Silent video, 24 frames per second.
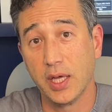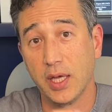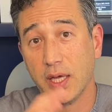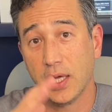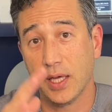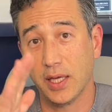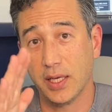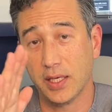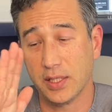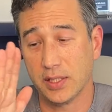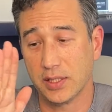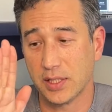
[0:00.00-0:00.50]

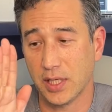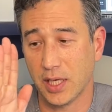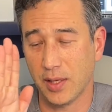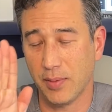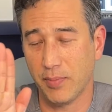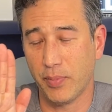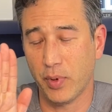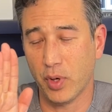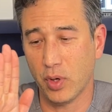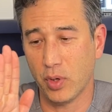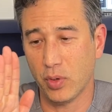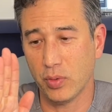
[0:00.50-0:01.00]
It is a
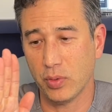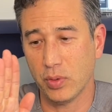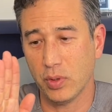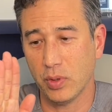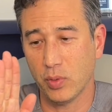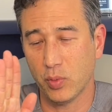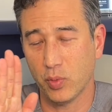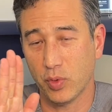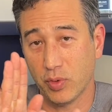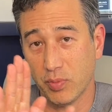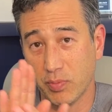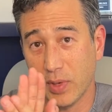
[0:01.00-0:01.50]
bone
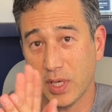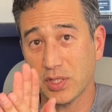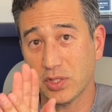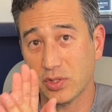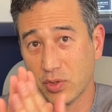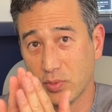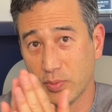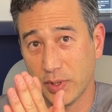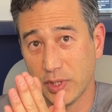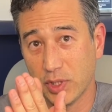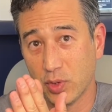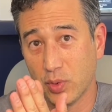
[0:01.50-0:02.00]
with
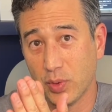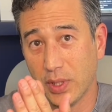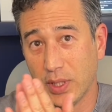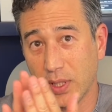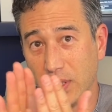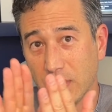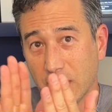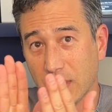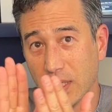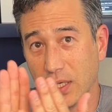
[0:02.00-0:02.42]
muscle between